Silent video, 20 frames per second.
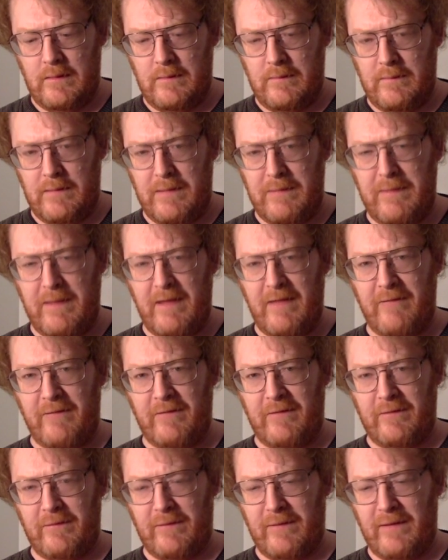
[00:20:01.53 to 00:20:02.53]
maybe I have
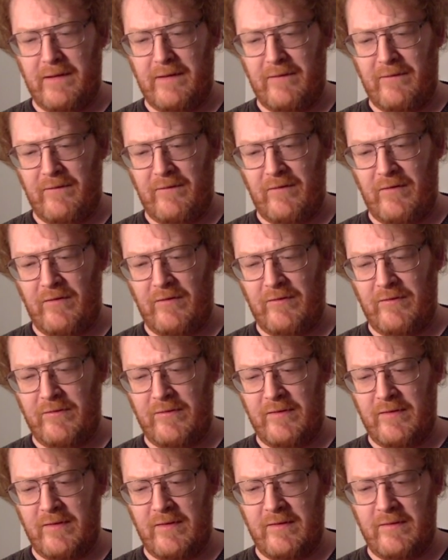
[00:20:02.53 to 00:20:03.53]
three different versions
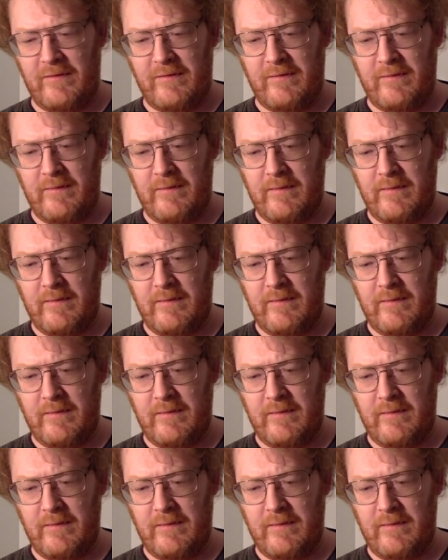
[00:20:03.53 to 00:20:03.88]
of this.